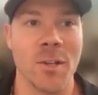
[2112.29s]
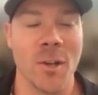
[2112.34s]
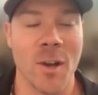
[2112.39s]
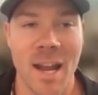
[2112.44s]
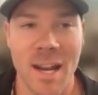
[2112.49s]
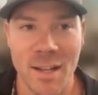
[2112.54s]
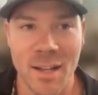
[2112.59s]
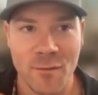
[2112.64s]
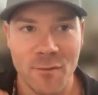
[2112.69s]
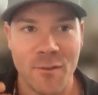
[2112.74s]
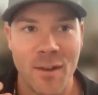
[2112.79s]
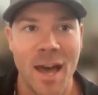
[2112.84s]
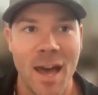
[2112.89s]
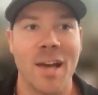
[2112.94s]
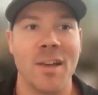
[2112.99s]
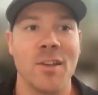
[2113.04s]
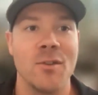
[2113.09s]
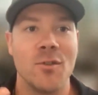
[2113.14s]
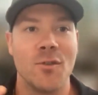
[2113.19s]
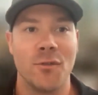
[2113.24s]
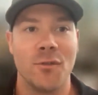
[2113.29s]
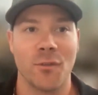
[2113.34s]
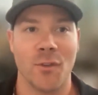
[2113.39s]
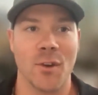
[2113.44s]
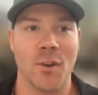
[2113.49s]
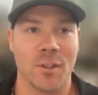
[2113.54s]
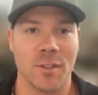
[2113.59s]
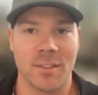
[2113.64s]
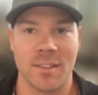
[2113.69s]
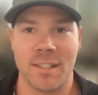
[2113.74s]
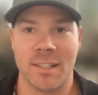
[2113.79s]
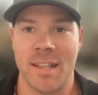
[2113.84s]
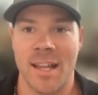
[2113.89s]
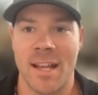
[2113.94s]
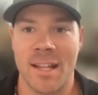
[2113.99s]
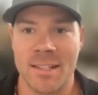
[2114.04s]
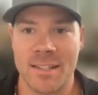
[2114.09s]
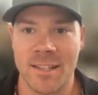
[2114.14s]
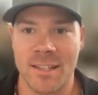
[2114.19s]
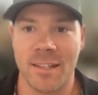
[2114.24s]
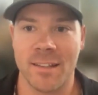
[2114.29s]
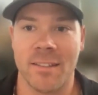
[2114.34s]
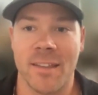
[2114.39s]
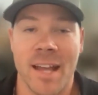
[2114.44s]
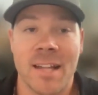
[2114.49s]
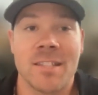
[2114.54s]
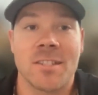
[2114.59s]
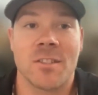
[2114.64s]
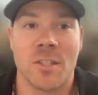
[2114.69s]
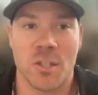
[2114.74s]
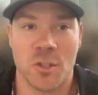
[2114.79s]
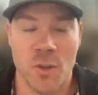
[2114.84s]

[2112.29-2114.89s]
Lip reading: You're adding value first, and that's the